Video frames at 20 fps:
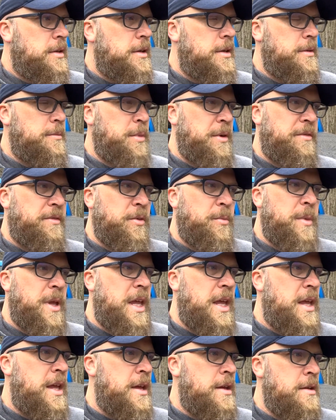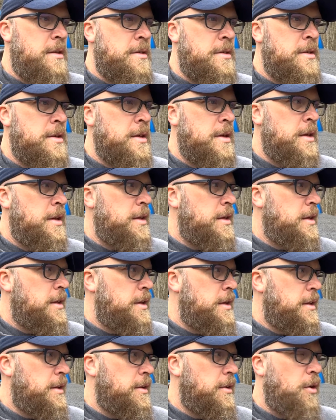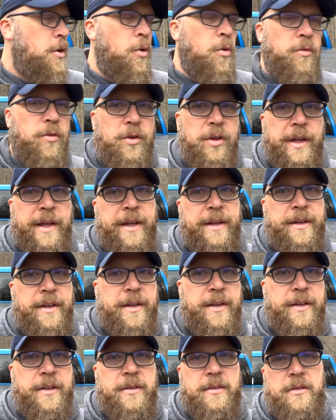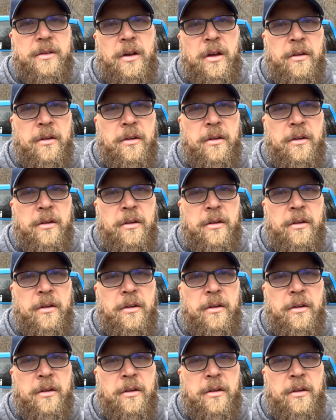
But for me, overlanding,